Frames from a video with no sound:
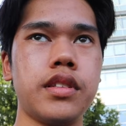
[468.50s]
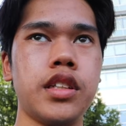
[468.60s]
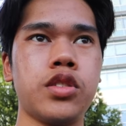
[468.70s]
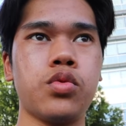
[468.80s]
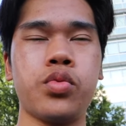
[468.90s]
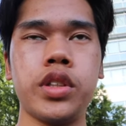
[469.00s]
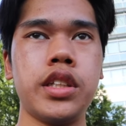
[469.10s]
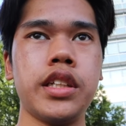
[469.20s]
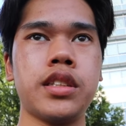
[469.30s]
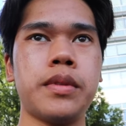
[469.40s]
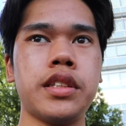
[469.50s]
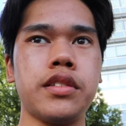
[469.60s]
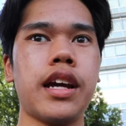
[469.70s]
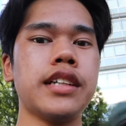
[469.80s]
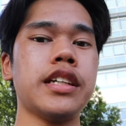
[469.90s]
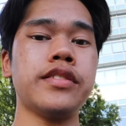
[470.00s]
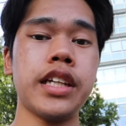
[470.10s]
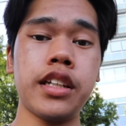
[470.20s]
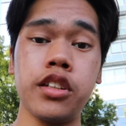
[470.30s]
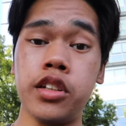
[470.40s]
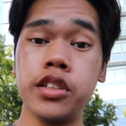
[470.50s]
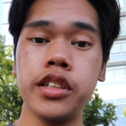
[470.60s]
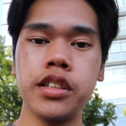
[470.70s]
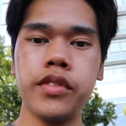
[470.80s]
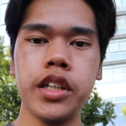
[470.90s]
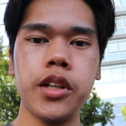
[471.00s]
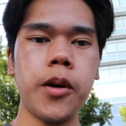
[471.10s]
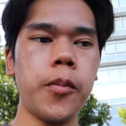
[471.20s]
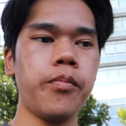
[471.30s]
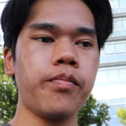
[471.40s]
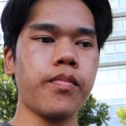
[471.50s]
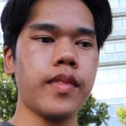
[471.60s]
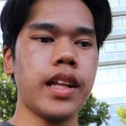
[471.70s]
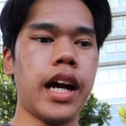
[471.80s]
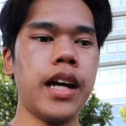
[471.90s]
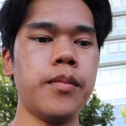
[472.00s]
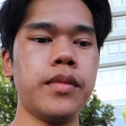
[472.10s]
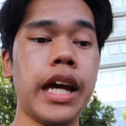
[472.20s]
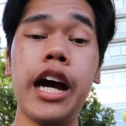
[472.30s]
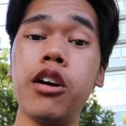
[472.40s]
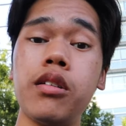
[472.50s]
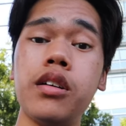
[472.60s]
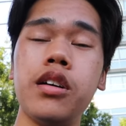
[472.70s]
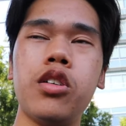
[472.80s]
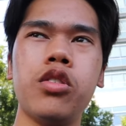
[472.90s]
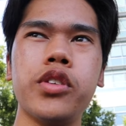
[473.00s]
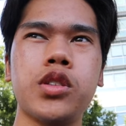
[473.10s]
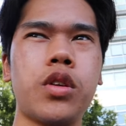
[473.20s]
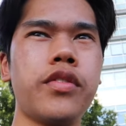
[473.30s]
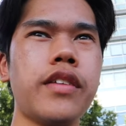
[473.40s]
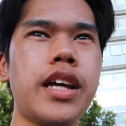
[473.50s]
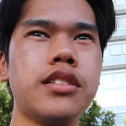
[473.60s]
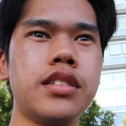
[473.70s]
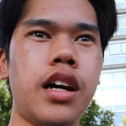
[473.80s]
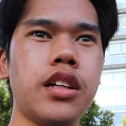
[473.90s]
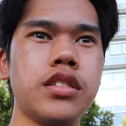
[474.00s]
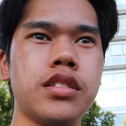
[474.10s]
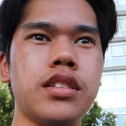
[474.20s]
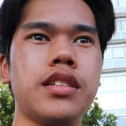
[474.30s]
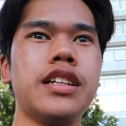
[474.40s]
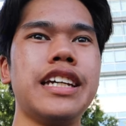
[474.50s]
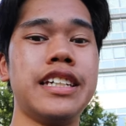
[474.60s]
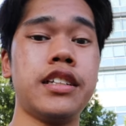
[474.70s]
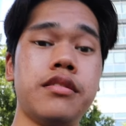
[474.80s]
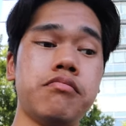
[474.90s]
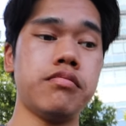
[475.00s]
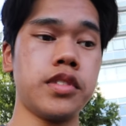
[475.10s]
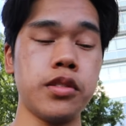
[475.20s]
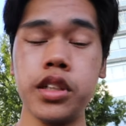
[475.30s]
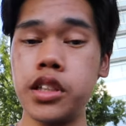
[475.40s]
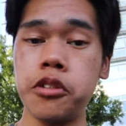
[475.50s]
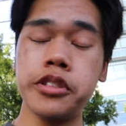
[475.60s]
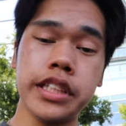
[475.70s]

It's really expensive. As i said earlier in the video, I am now over $25,000 in student loan